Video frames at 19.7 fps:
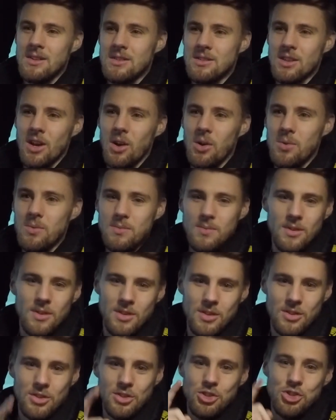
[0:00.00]
So
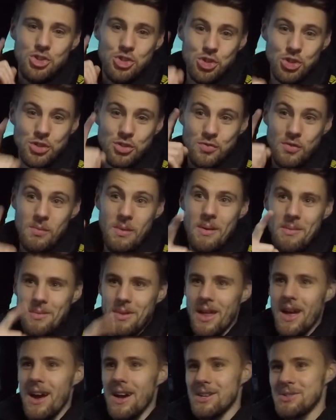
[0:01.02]
just remember
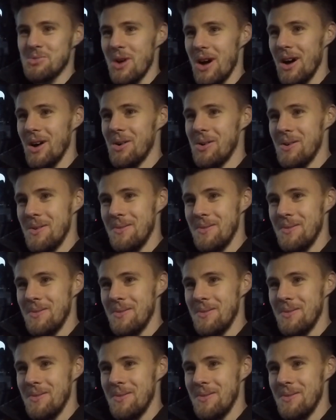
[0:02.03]
that as well.